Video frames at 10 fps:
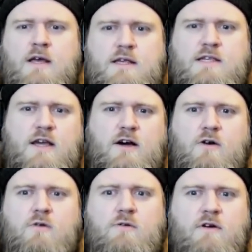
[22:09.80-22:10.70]

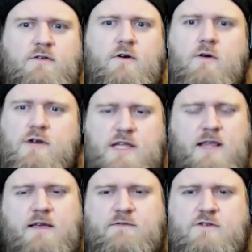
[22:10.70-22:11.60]
So, of course, they
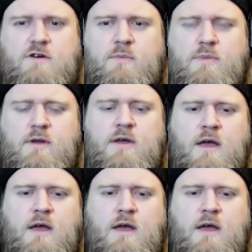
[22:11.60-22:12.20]
love Trump.